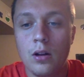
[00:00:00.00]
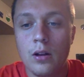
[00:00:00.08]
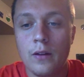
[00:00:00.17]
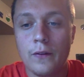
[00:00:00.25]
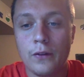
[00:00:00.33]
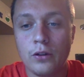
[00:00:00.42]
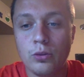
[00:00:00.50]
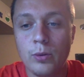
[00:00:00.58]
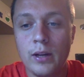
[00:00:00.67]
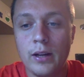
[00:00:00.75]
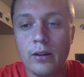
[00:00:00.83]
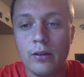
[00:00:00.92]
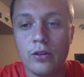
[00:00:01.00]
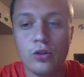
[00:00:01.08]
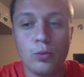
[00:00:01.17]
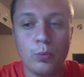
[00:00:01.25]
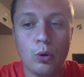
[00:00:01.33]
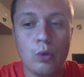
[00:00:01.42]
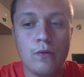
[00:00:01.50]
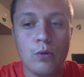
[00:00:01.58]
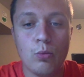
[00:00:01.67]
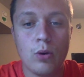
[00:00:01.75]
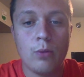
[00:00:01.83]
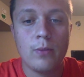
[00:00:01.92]
The first week here is super
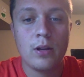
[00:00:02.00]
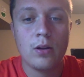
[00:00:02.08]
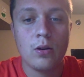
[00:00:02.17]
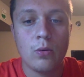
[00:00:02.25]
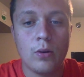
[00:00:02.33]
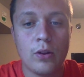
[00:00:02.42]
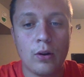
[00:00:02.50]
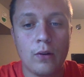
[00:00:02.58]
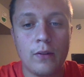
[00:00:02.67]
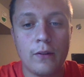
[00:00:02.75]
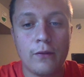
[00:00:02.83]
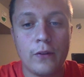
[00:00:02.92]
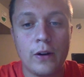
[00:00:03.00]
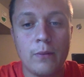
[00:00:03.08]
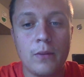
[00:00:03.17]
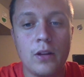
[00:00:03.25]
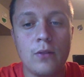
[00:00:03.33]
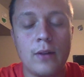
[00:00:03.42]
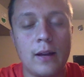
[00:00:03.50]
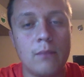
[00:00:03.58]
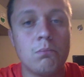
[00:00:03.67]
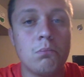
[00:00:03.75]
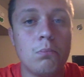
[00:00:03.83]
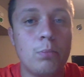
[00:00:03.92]
overwhelming with all of the freedom that you get,
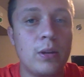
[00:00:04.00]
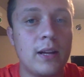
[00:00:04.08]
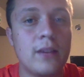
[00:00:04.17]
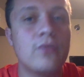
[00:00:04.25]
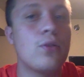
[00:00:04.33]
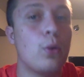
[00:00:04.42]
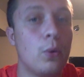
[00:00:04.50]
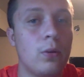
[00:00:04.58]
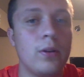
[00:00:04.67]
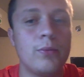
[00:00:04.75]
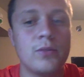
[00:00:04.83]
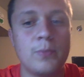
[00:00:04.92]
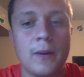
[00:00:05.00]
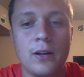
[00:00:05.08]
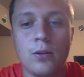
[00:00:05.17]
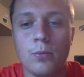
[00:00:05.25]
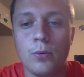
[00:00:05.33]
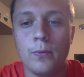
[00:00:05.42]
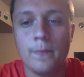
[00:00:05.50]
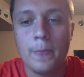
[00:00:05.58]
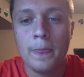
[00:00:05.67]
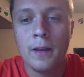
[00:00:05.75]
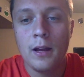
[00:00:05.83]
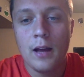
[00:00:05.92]
but that's totally respectable.
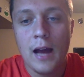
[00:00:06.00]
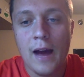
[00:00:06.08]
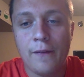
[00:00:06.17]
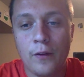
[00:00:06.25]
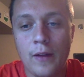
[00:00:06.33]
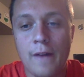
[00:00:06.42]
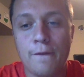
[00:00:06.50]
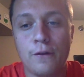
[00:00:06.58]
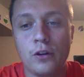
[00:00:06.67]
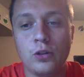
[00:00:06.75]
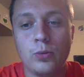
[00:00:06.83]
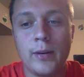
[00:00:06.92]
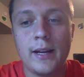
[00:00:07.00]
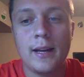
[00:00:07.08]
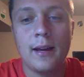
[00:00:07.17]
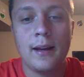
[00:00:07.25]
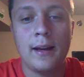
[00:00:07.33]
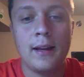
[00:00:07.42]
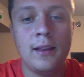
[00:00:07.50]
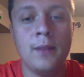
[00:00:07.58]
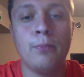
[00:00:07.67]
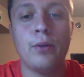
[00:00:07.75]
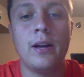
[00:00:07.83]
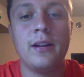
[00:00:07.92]
After that first week, hit the
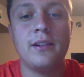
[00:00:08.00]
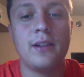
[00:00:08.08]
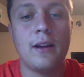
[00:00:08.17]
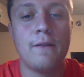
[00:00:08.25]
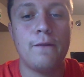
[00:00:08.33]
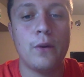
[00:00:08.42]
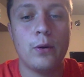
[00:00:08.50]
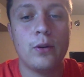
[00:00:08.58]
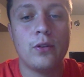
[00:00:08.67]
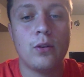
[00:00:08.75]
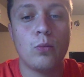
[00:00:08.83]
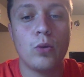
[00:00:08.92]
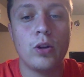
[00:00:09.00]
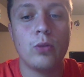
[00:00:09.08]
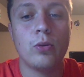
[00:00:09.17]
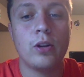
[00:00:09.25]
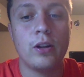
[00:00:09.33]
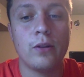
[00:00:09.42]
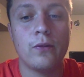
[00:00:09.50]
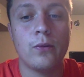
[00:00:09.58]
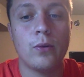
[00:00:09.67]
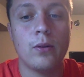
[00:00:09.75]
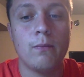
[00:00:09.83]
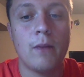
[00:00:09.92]
brakes and focus on what you are here for,
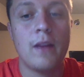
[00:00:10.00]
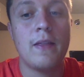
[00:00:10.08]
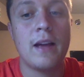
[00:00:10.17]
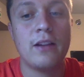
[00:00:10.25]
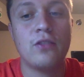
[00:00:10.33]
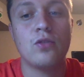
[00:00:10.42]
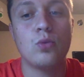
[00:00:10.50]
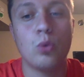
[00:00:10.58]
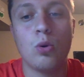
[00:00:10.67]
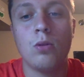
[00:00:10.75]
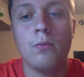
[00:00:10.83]
and that's school.